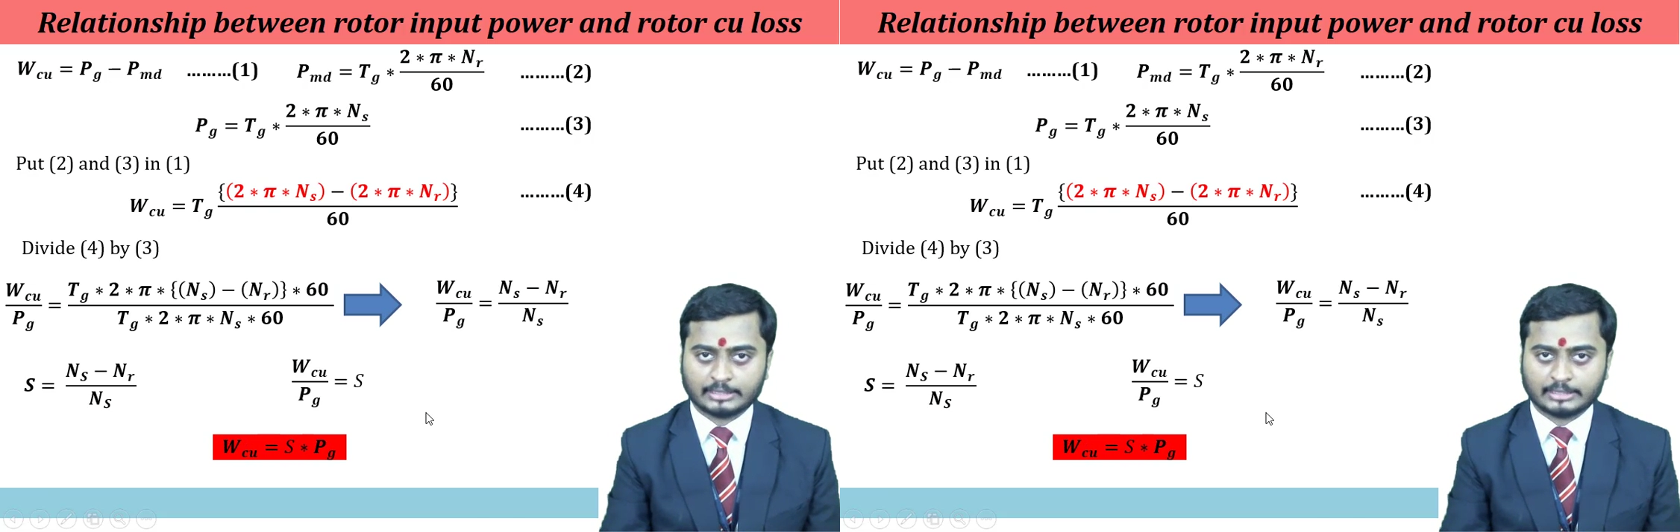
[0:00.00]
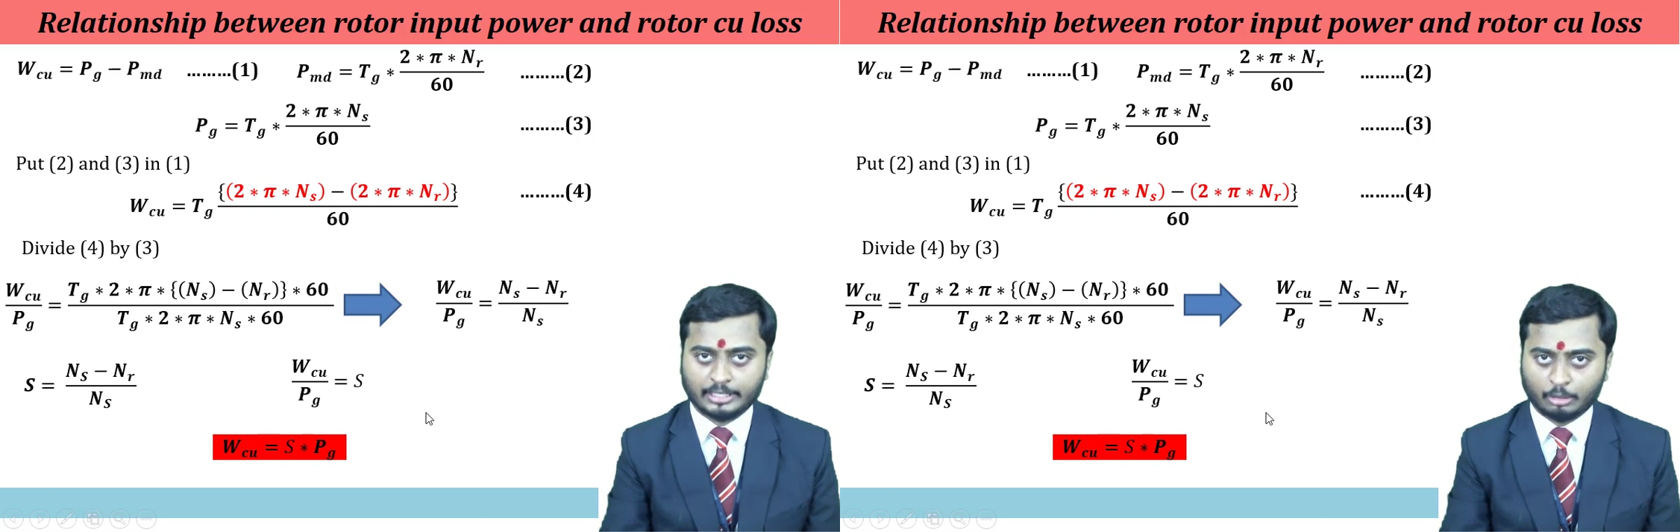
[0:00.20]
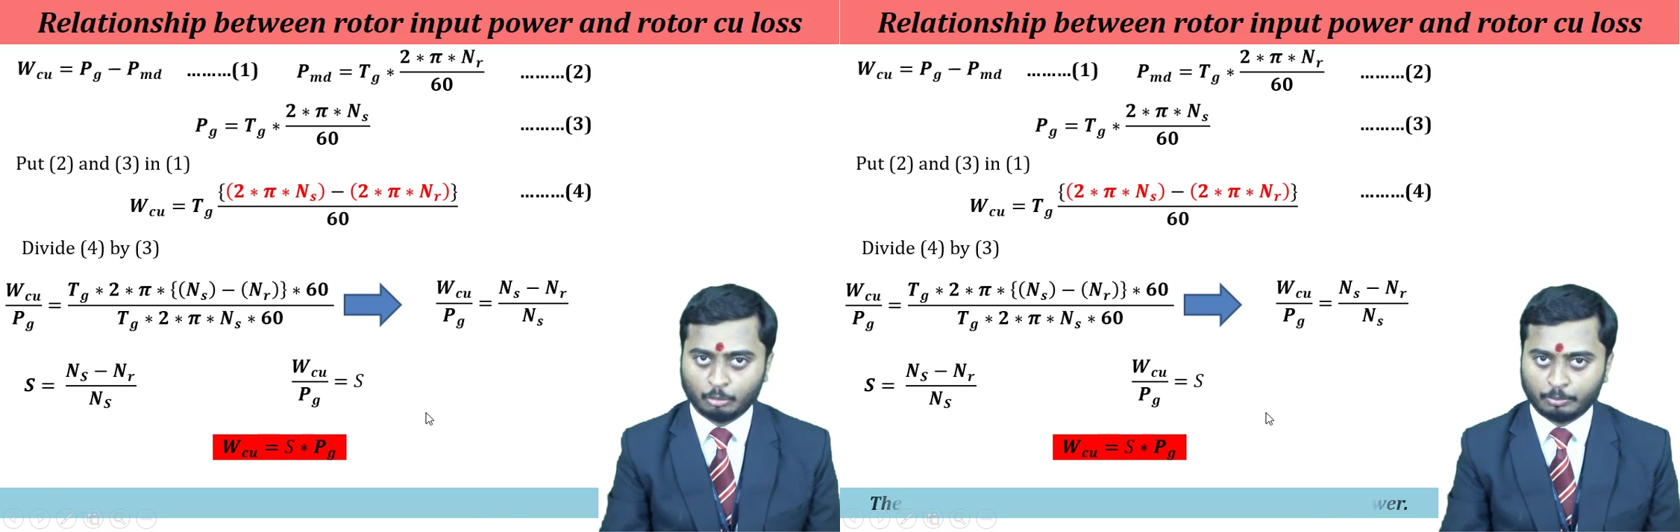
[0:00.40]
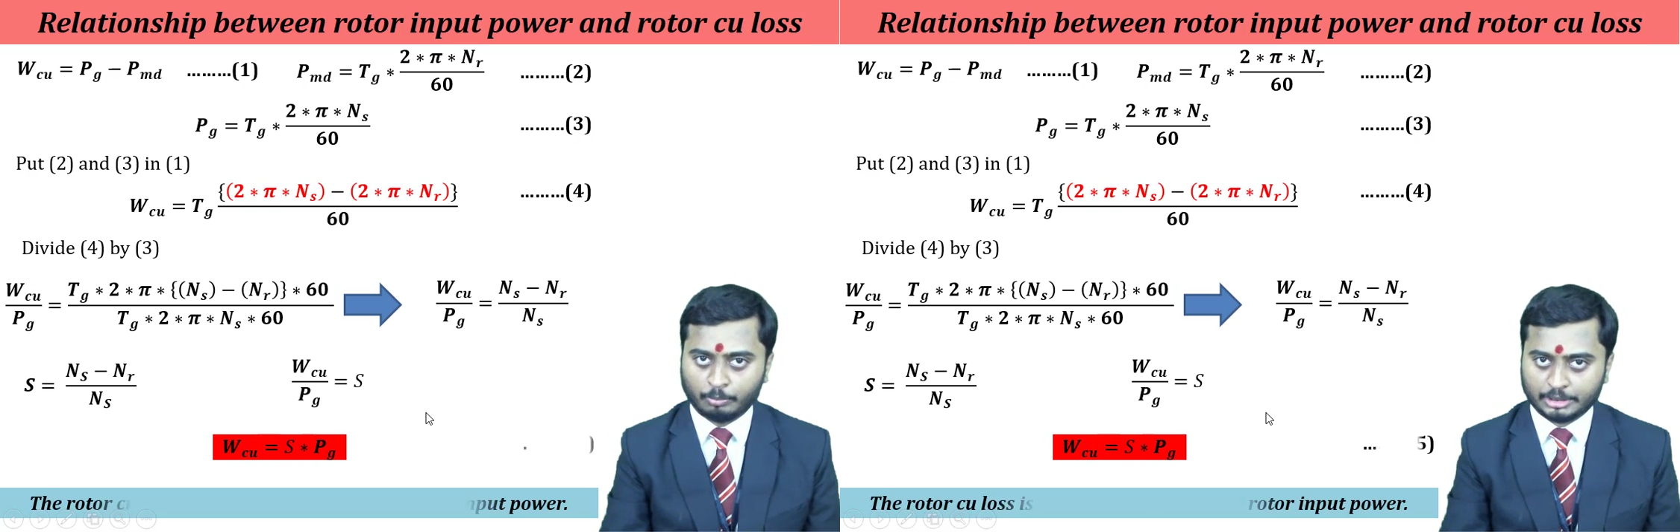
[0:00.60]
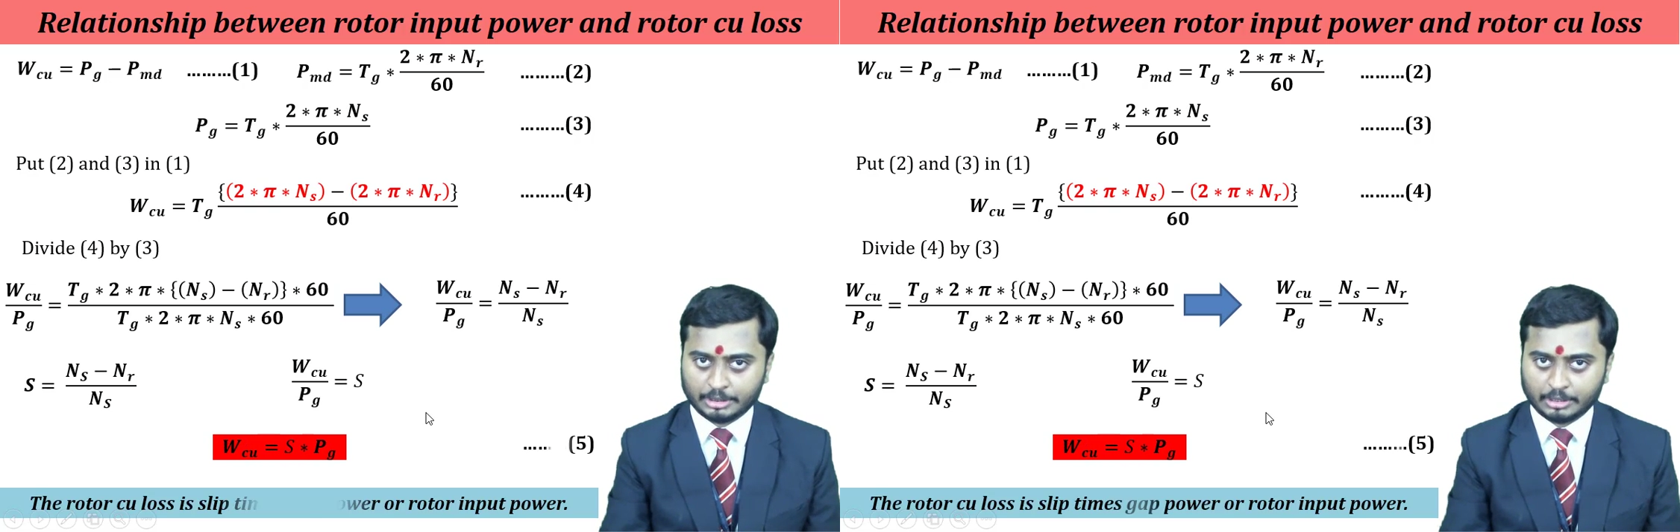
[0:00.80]
S into
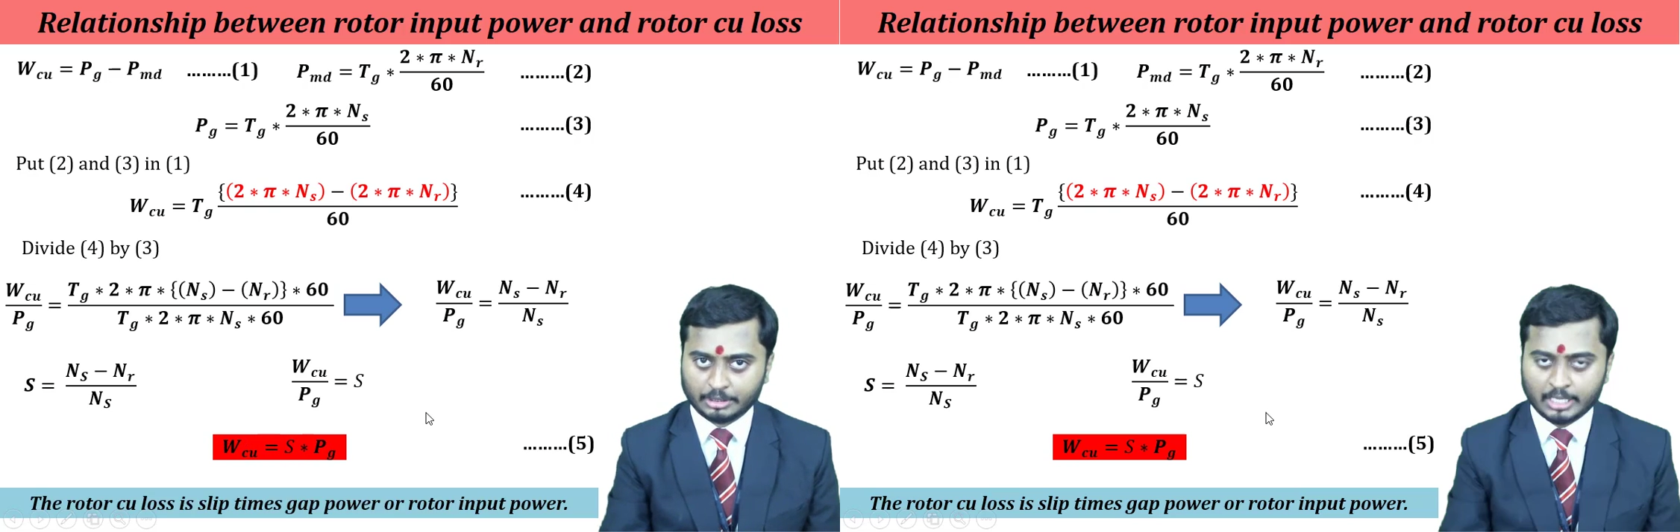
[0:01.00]
Pg.